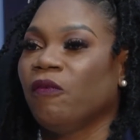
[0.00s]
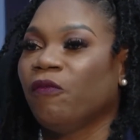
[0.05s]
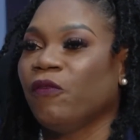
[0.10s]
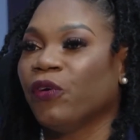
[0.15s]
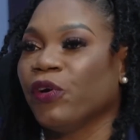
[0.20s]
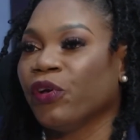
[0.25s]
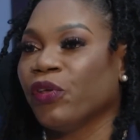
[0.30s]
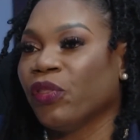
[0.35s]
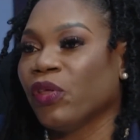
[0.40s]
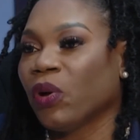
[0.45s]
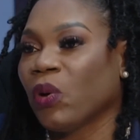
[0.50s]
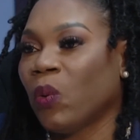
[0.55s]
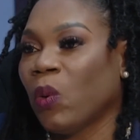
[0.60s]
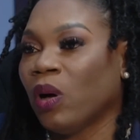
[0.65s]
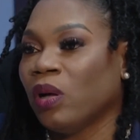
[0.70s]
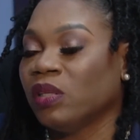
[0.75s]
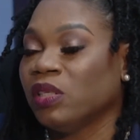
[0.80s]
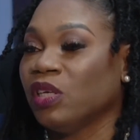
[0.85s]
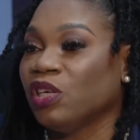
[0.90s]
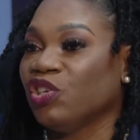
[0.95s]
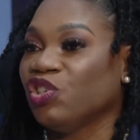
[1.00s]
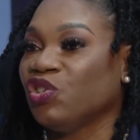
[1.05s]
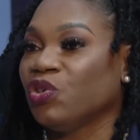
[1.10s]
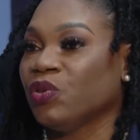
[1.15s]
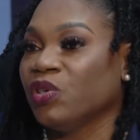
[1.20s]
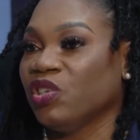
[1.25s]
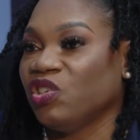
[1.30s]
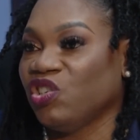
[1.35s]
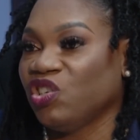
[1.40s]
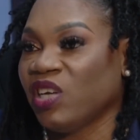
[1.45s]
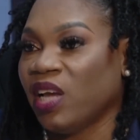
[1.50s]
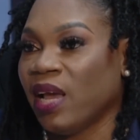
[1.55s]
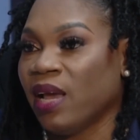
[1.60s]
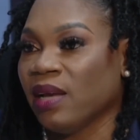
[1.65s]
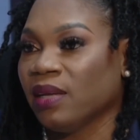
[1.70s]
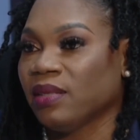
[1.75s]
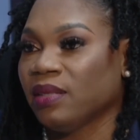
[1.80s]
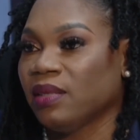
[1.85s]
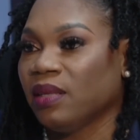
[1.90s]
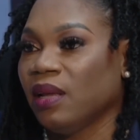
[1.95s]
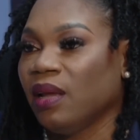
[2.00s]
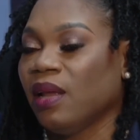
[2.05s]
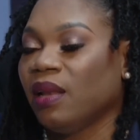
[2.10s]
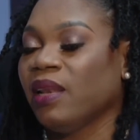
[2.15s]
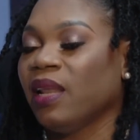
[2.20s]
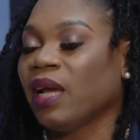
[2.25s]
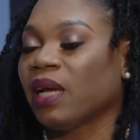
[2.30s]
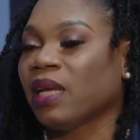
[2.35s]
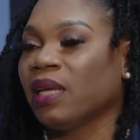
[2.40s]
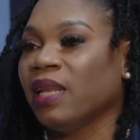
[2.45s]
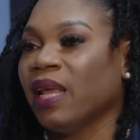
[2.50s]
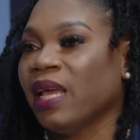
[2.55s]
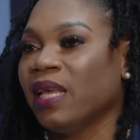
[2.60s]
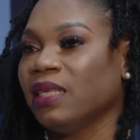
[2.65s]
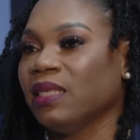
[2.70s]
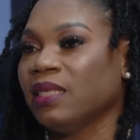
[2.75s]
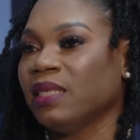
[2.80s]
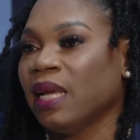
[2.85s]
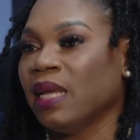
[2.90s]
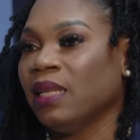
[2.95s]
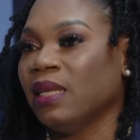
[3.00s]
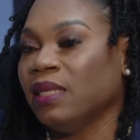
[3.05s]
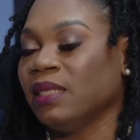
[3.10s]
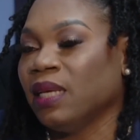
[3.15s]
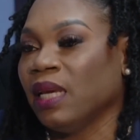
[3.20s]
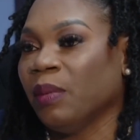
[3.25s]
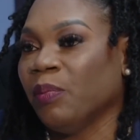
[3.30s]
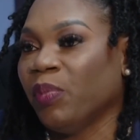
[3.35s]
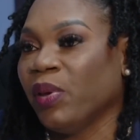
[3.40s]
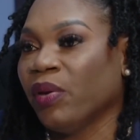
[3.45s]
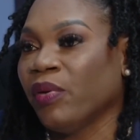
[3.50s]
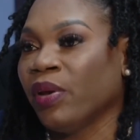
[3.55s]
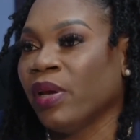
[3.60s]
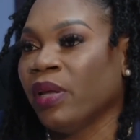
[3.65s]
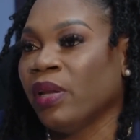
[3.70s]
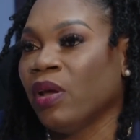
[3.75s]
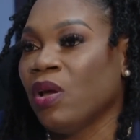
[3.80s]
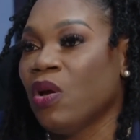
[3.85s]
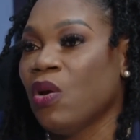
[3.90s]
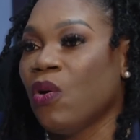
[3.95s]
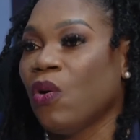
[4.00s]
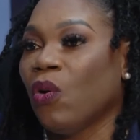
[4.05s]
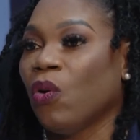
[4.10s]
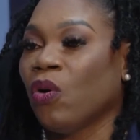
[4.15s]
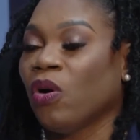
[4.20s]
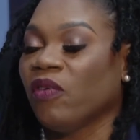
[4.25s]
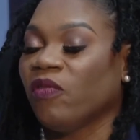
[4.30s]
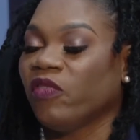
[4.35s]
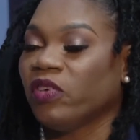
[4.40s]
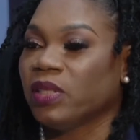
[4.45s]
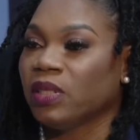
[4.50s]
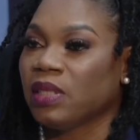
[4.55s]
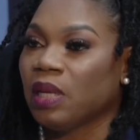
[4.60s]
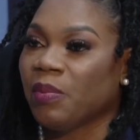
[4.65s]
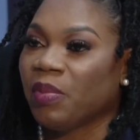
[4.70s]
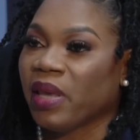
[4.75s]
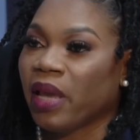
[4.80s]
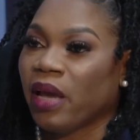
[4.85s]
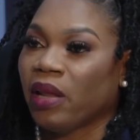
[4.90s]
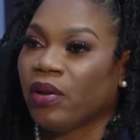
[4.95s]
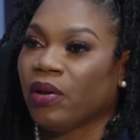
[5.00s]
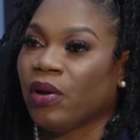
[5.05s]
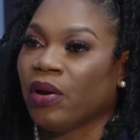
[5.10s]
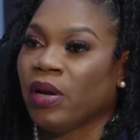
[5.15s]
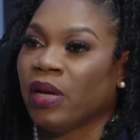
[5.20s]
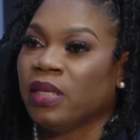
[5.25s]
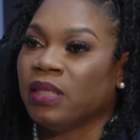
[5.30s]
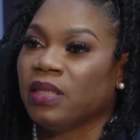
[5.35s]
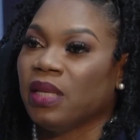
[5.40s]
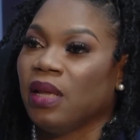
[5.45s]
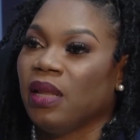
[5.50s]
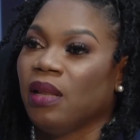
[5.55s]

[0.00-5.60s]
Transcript: further quality assurance checks that can extend the time period, or for some categories,